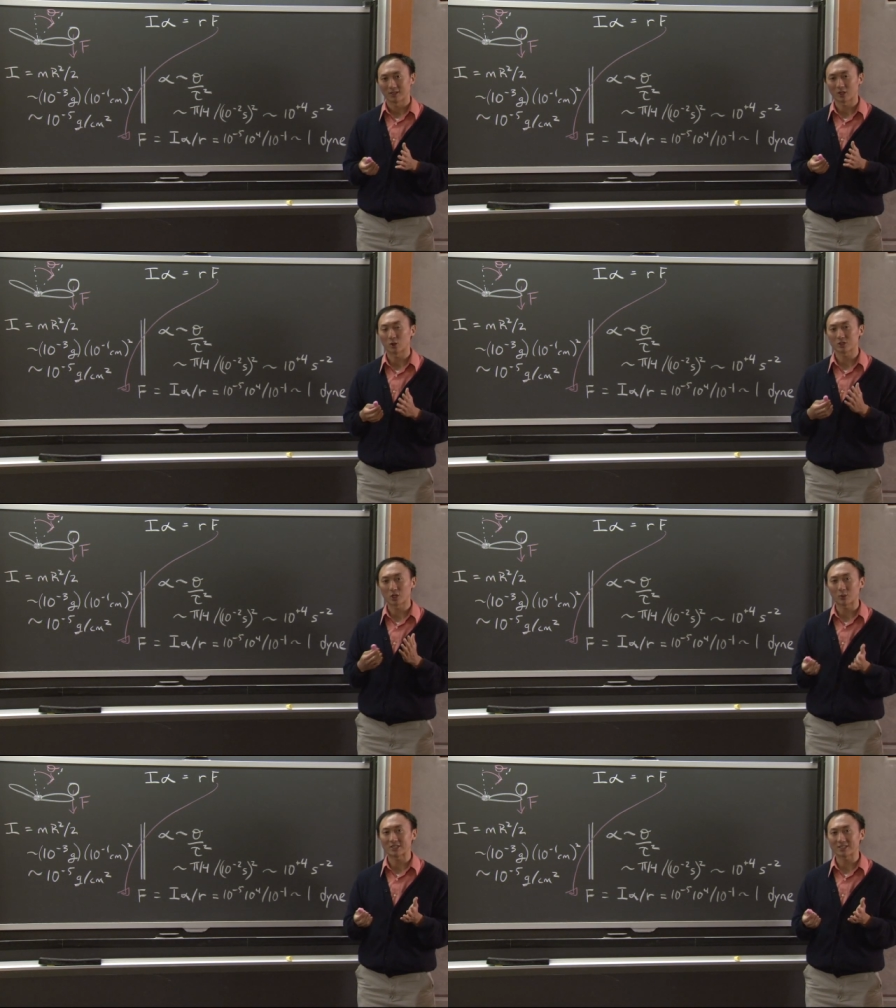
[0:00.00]
So,
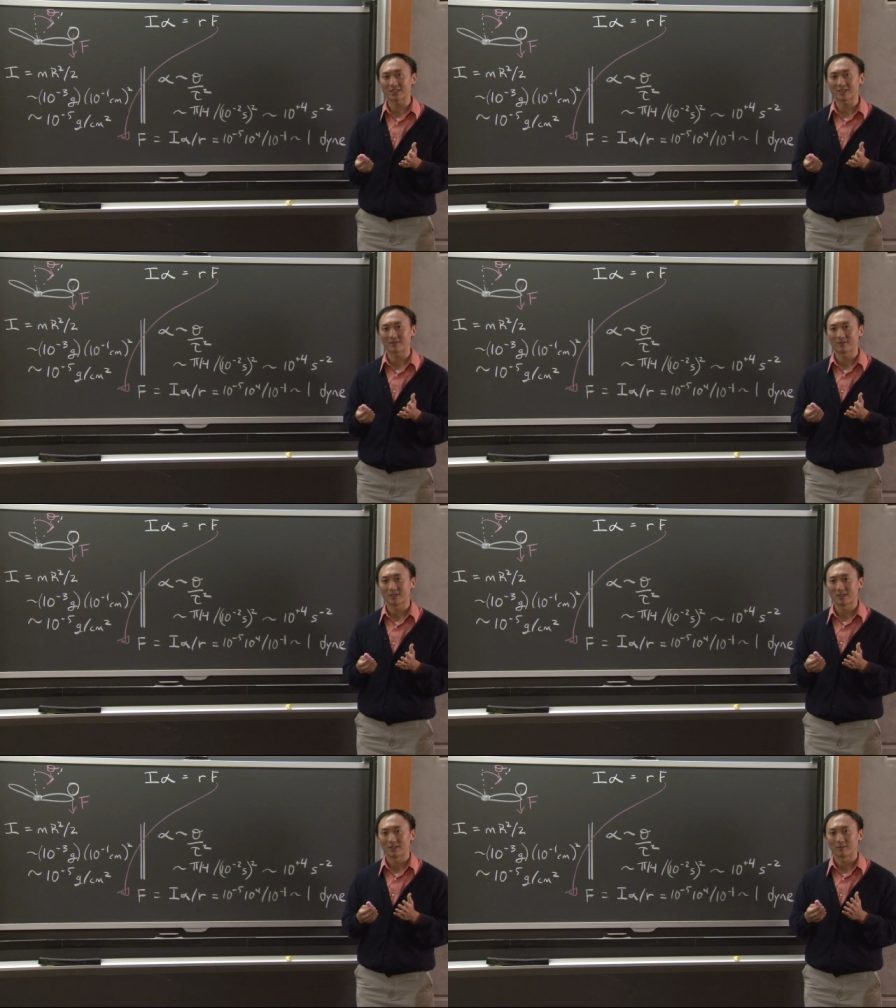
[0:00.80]
so we see
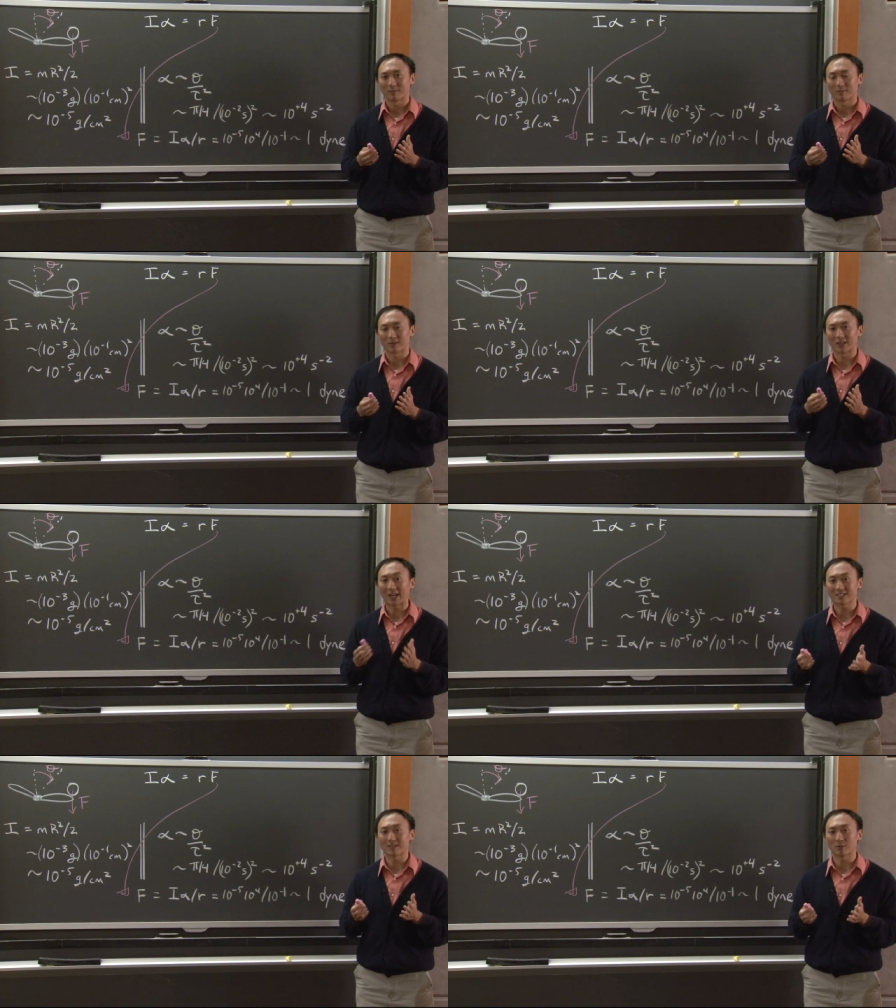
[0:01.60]

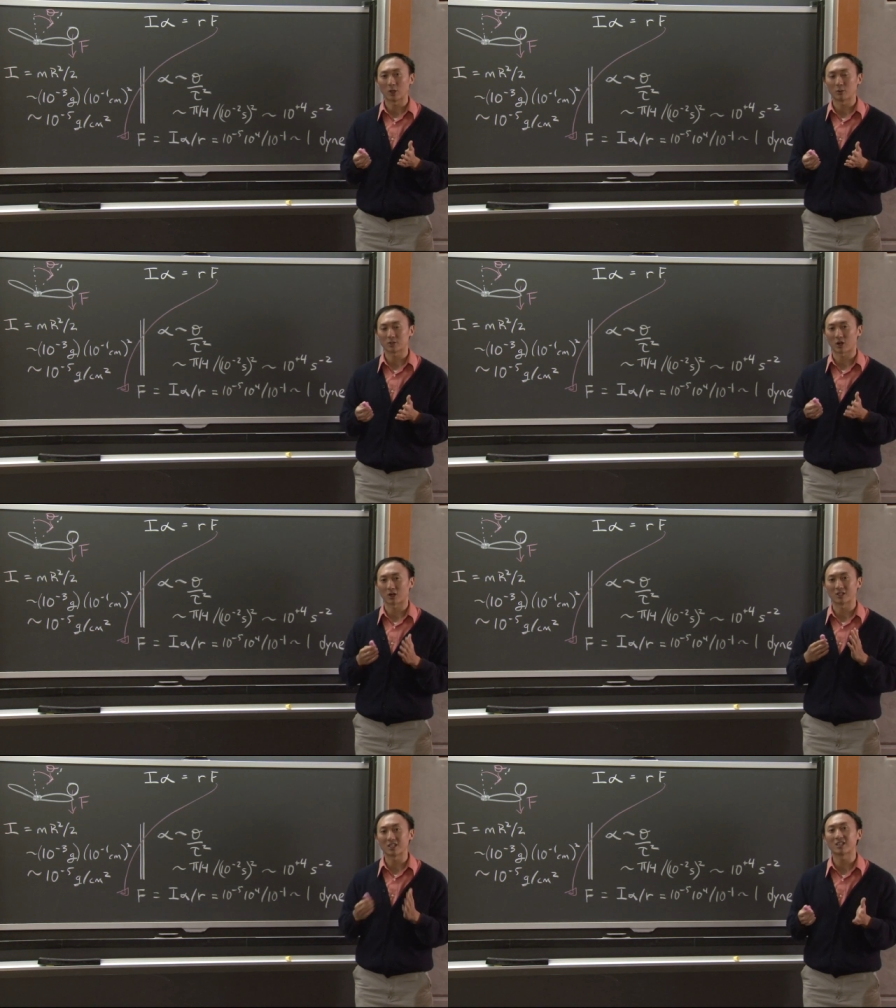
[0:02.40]
glancing blows are
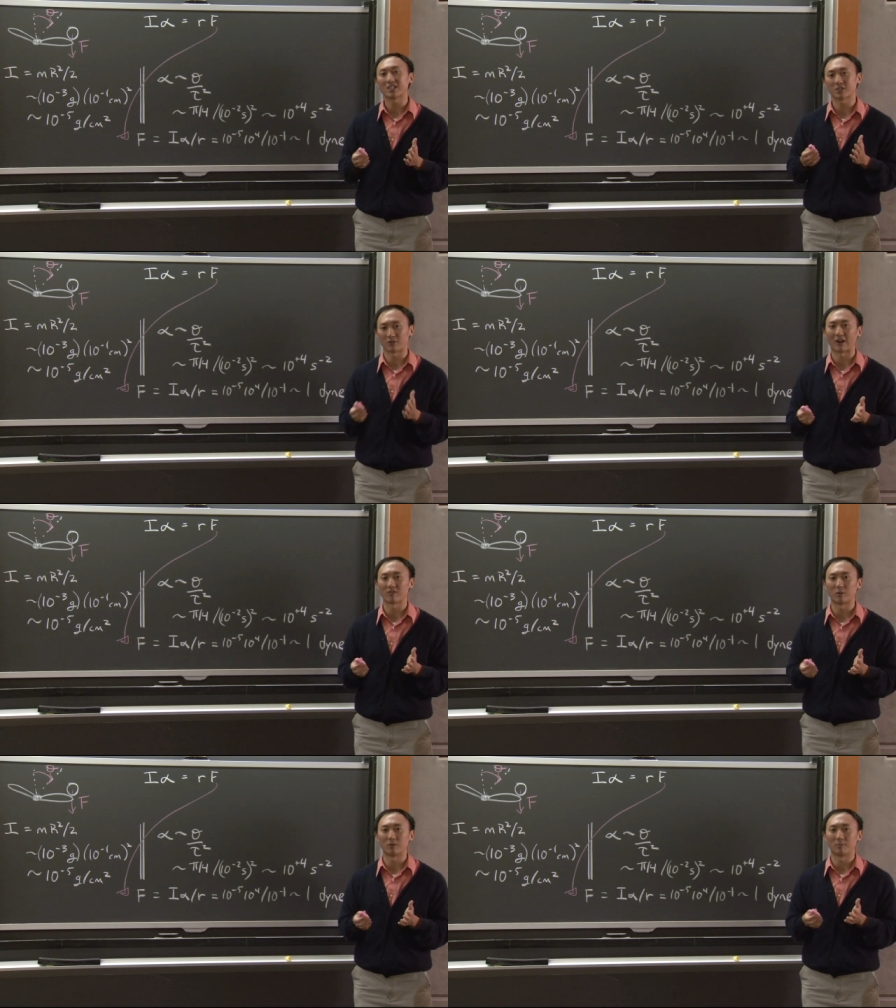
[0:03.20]
clearly
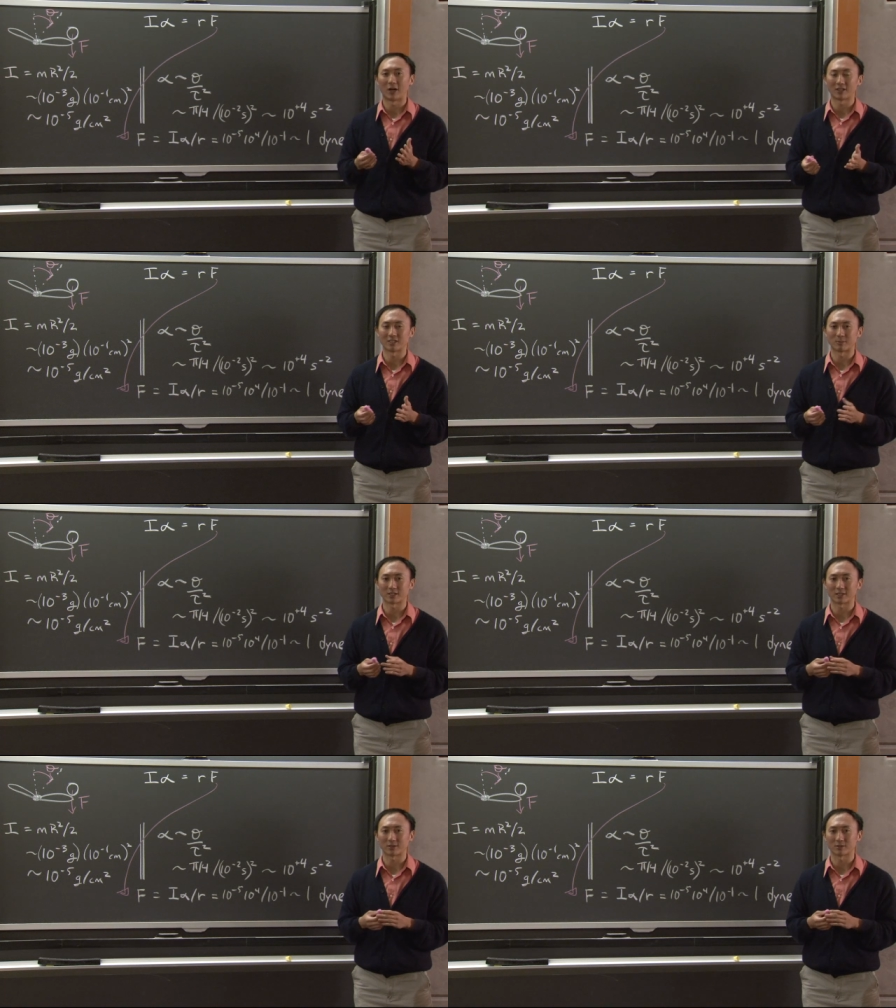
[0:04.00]
survivable by these
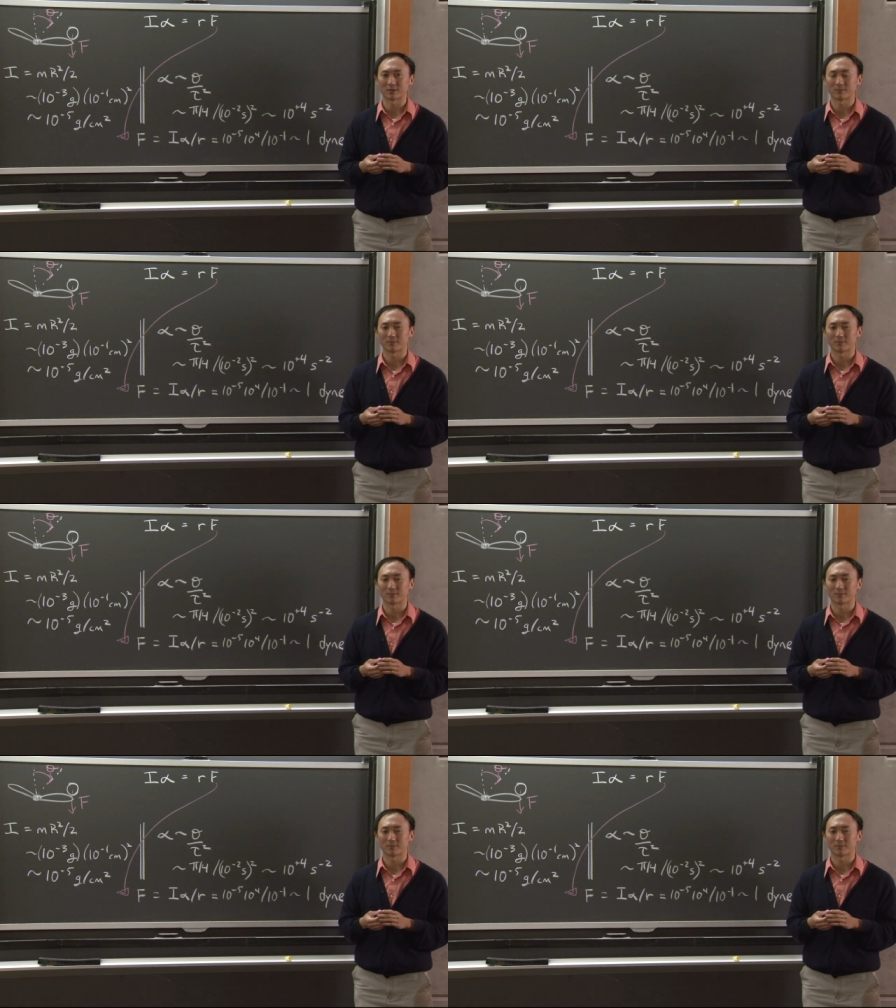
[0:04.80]
mosquitoes.